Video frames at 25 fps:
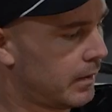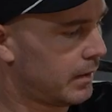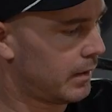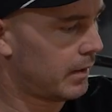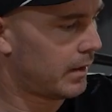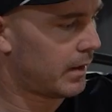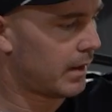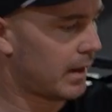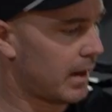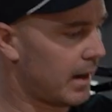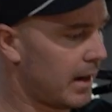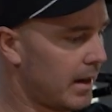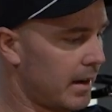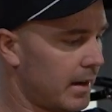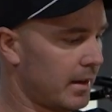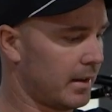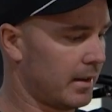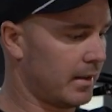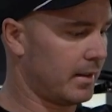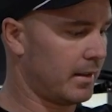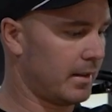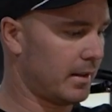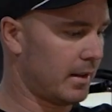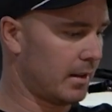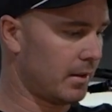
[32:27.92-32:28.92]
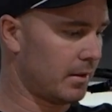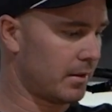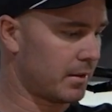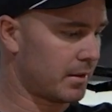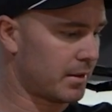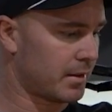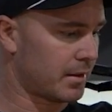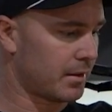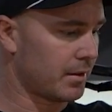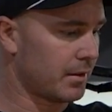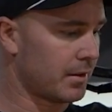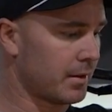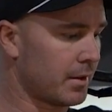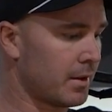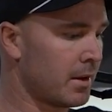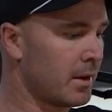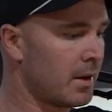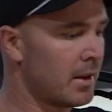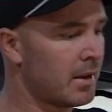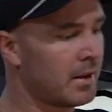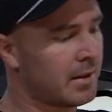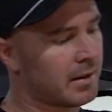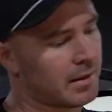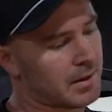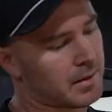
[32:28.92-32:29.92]
Okay, that looks good.
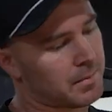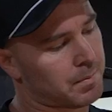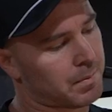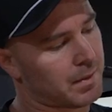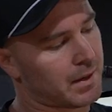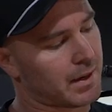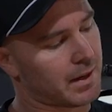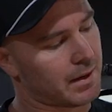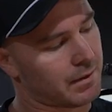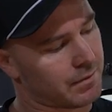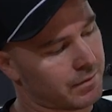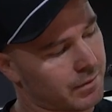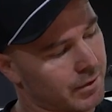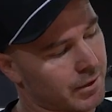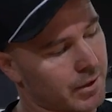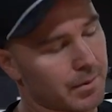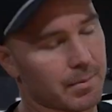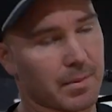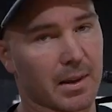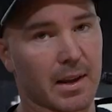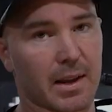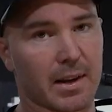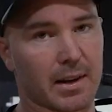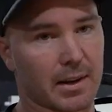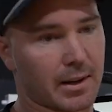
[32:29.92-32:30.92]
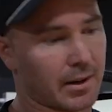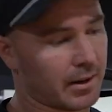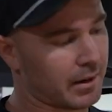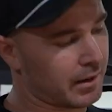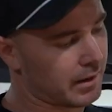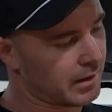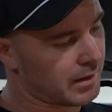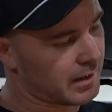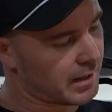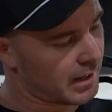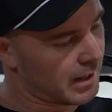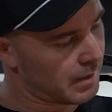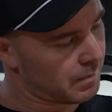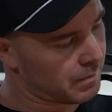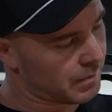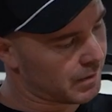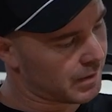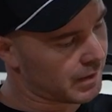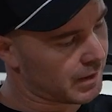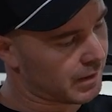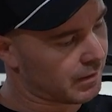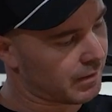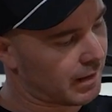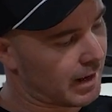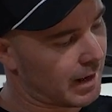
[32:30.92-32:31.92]
There's plenty of room there to go deeper in
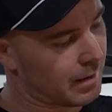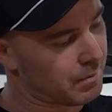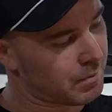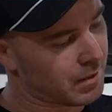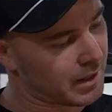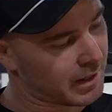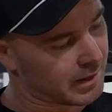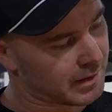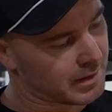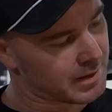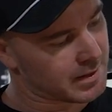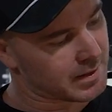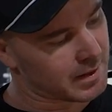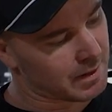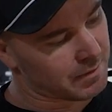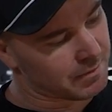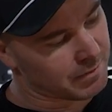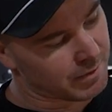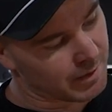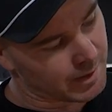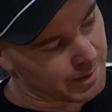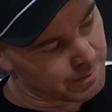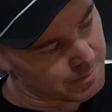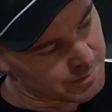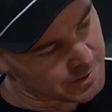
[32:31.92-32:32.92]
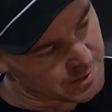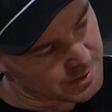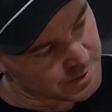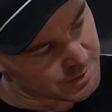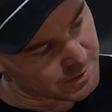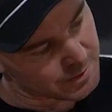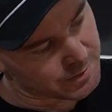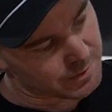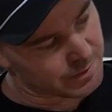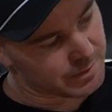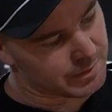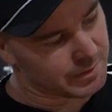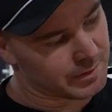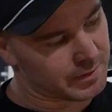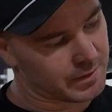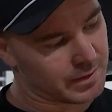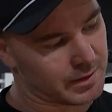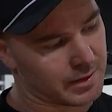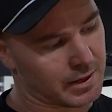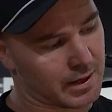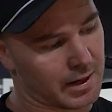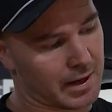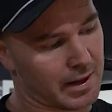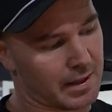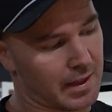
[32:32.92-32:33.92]
the grab, like the subframe's still
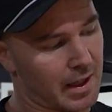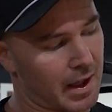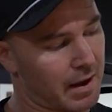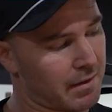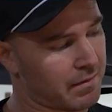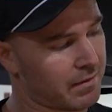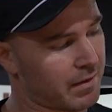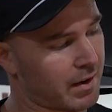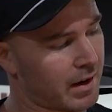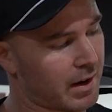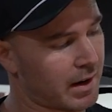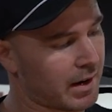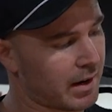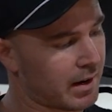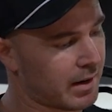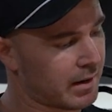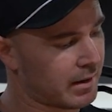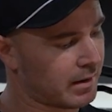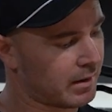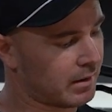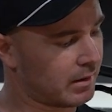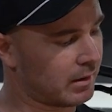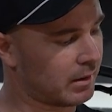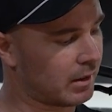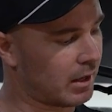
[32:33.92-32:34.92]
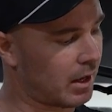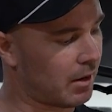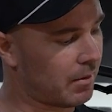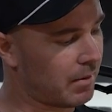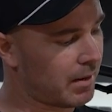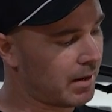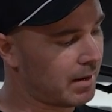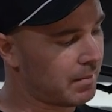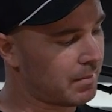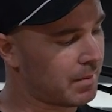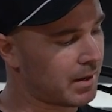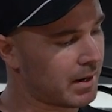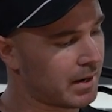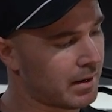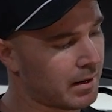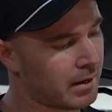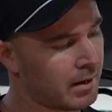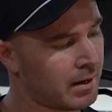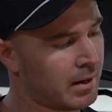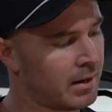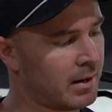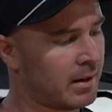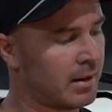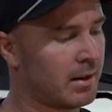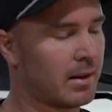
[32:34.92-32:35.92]
kind of that far lower, but
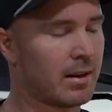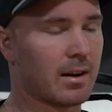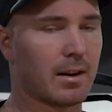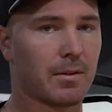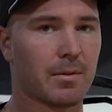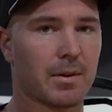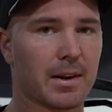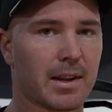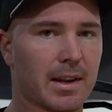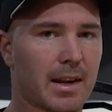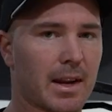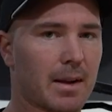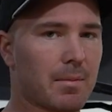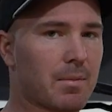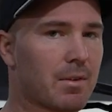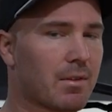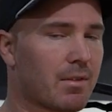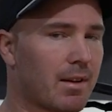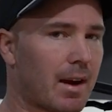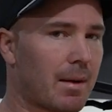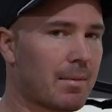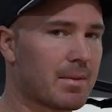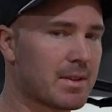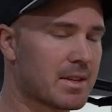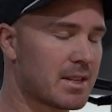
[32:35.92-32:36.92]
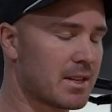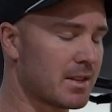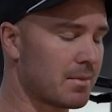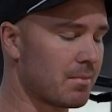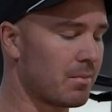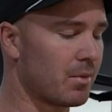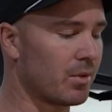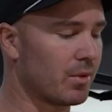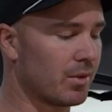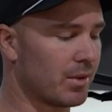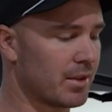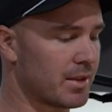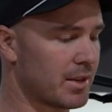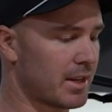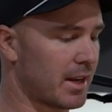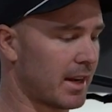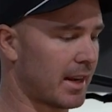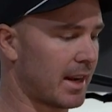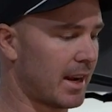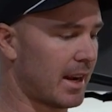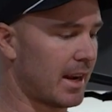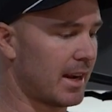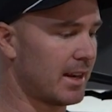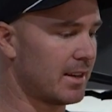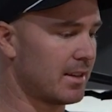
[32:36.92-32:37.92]
I want to keep the grab as small as I
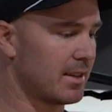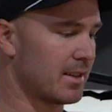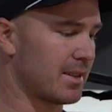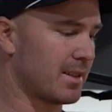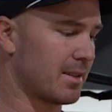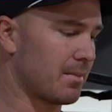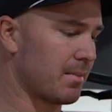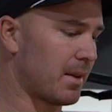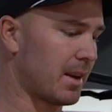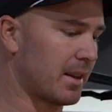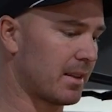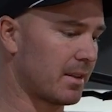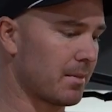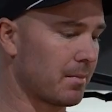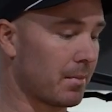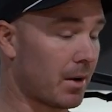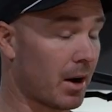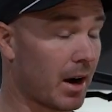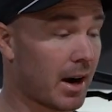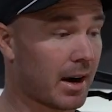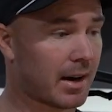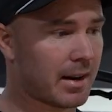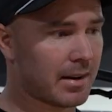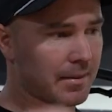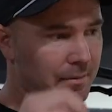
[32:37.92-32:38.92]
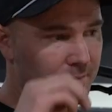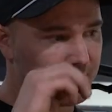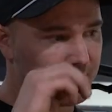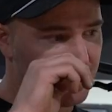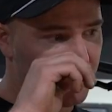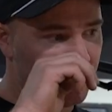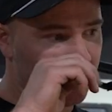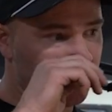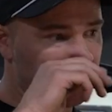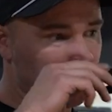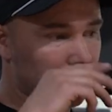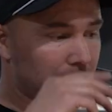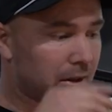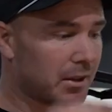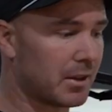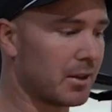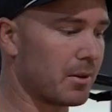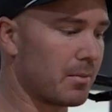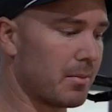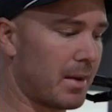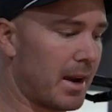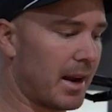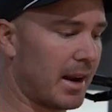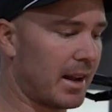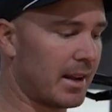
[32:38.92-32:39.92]
can just to make the bike look a little
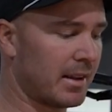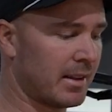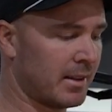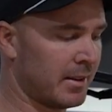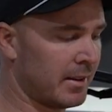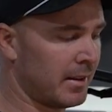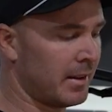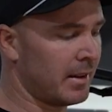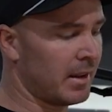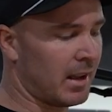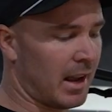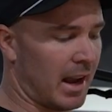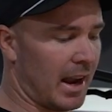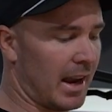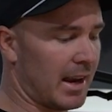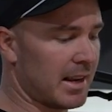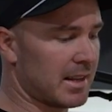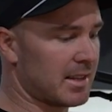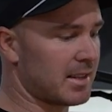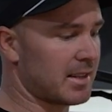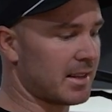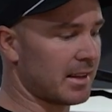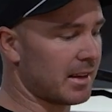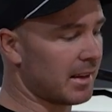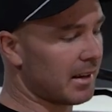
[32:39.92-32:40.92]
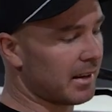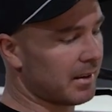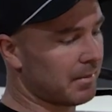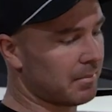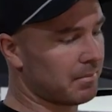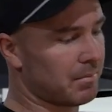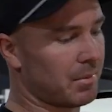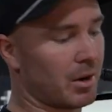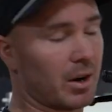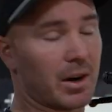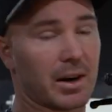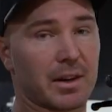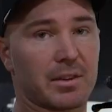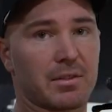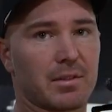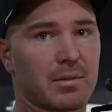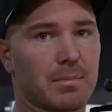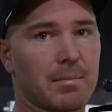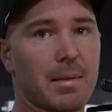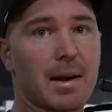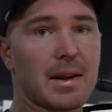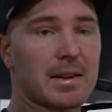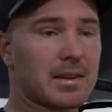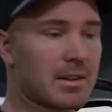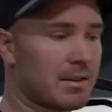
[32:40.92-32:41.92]
better. Hate seeing bikes with
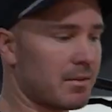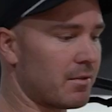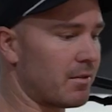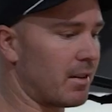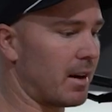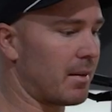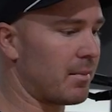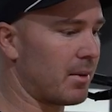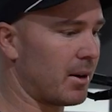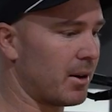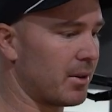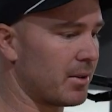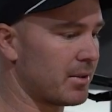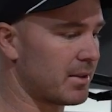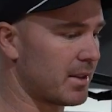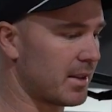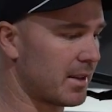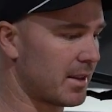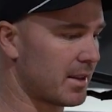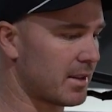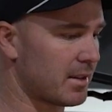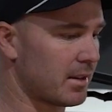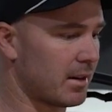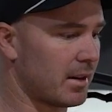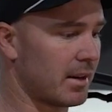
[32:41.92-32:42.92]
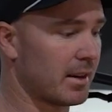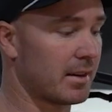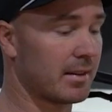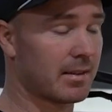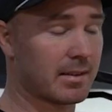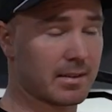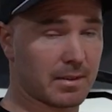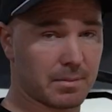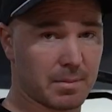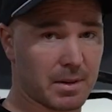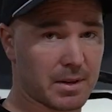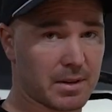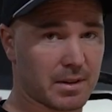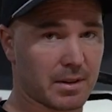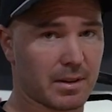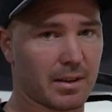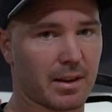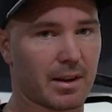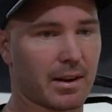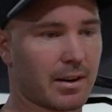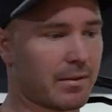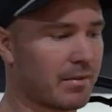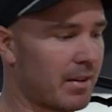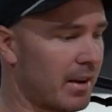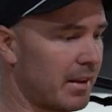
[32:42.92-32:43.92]
massive grab holes in the side, especially
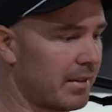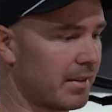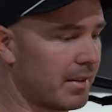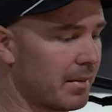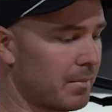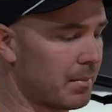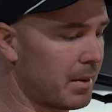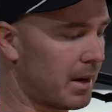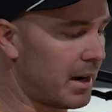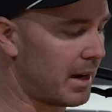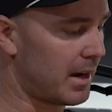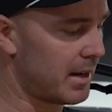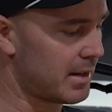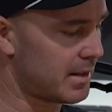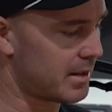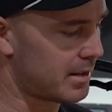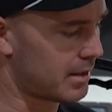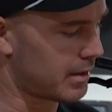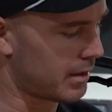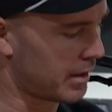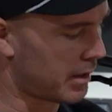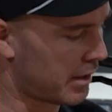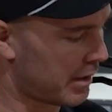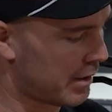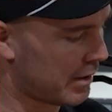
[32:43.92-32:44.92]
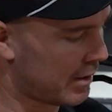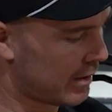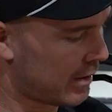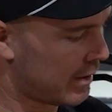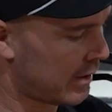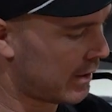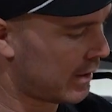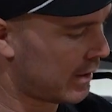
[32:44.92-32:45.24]
like I've had in the past. So